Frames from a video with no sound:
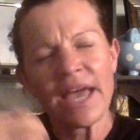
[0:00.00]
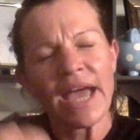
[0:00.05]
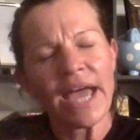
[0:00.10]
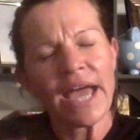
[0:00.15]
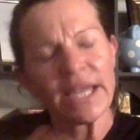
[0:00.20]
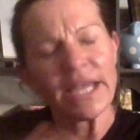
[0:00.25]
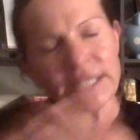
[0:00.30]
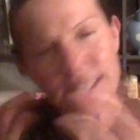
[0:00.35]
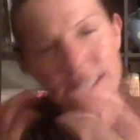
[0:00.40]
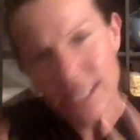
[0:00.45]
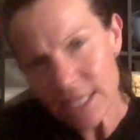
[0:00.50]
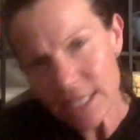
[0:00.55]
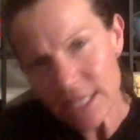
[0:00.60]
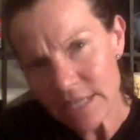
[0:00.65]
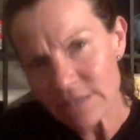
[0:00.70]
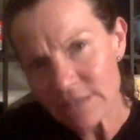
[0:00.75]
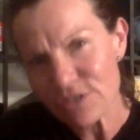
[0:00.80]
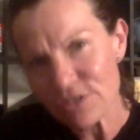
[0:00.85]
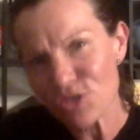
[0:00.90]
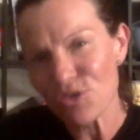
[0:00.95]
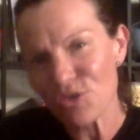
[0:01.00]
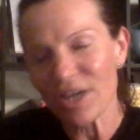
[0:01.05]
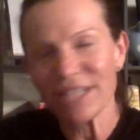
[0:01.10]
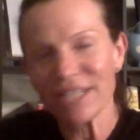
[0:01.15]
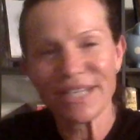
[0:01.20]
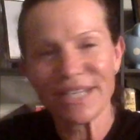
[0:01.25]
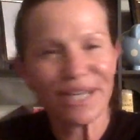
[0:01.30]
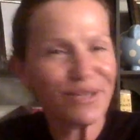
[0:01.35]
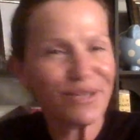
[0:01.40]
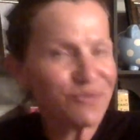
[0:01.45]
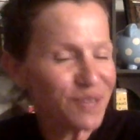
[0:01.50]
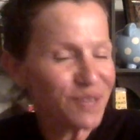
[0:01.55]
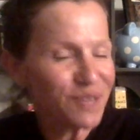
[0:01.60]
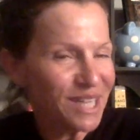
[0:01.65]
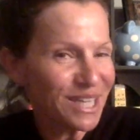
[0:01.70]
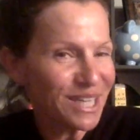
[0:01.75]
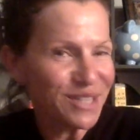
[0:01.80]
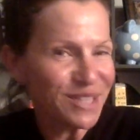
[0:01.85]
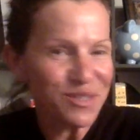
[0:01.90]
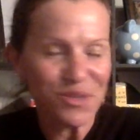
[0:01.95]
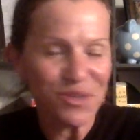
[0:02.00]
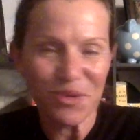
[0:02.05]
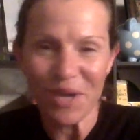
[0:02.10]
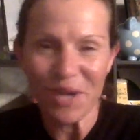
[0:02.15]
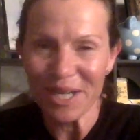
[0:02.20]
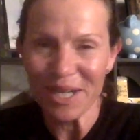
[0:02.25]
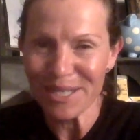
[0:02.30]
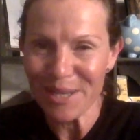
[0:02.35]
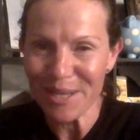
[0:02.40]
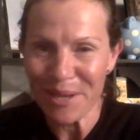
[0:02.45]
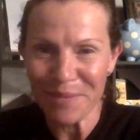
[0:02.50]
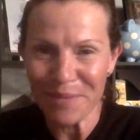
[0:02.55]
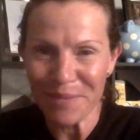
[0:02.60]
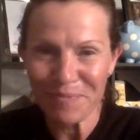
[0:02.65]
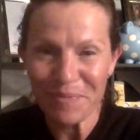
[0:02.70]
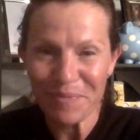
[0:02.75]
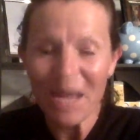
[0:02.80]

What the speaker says: and deconstructing and reconstructing.